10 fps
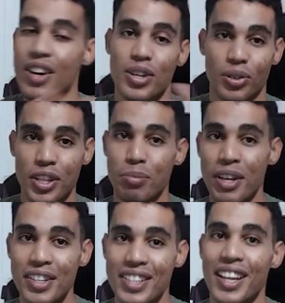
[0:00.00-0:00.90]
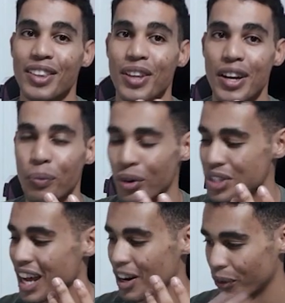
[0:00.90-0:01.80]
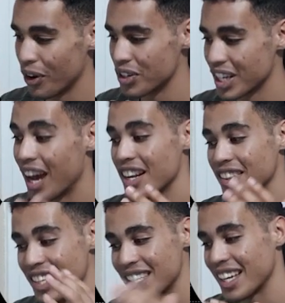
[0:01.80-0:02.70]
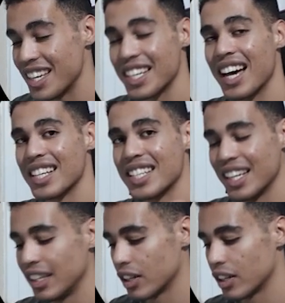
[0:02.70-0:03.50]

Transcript: So this means that there was a cross, and in this case, a cell